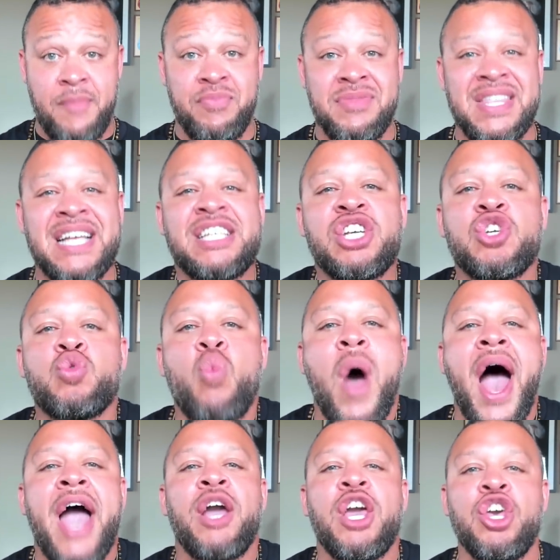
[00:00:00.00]
This is
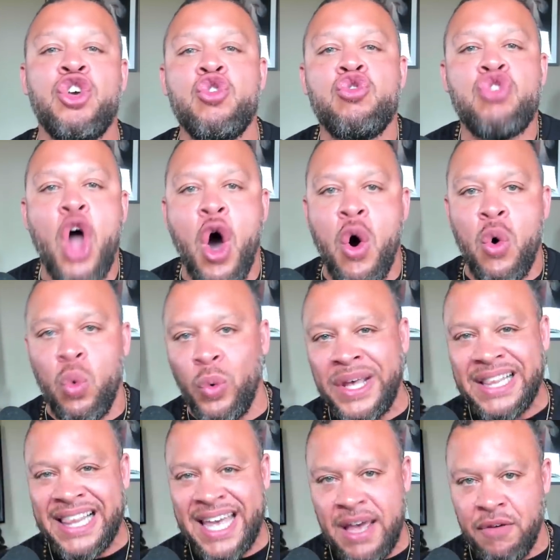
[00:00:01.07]
why you know we
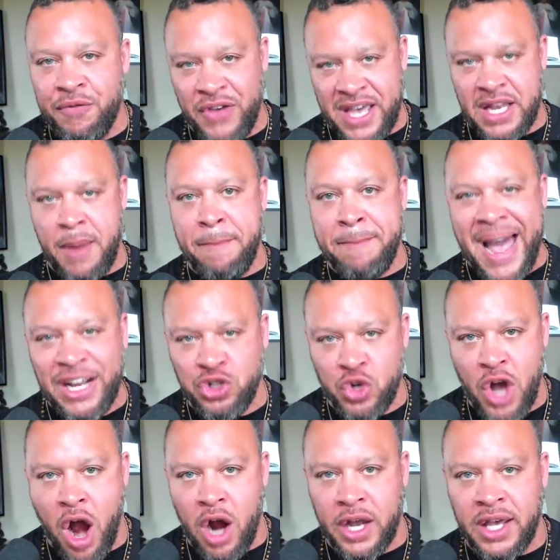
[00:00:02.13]
live in a
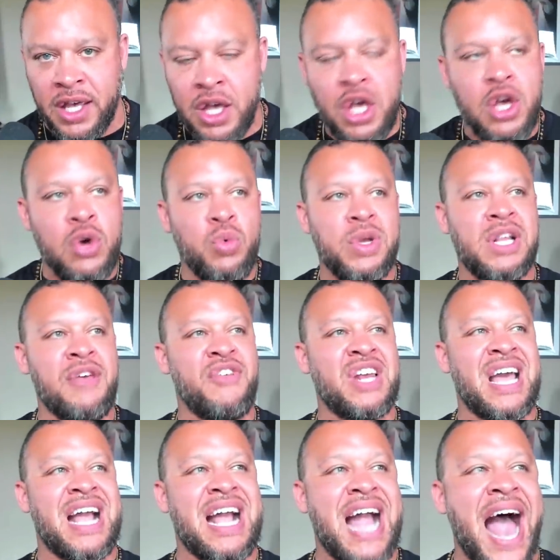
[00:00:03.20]
matriarchy. We live in
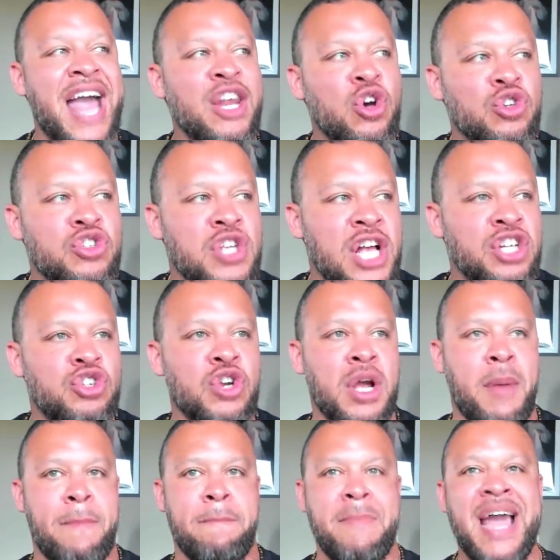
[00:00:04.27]
a
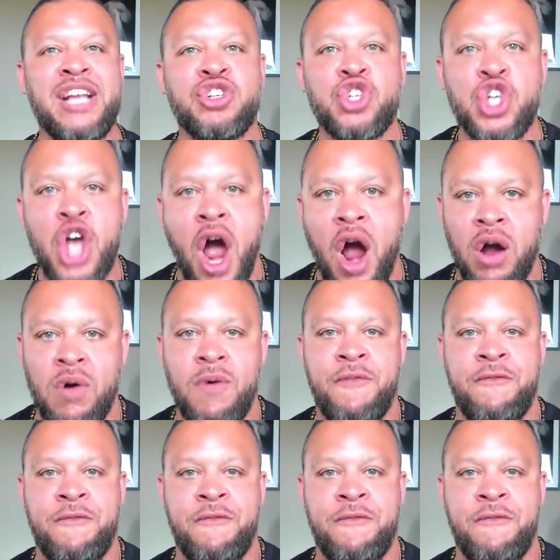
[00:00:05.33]
gynocentric, matriarchal,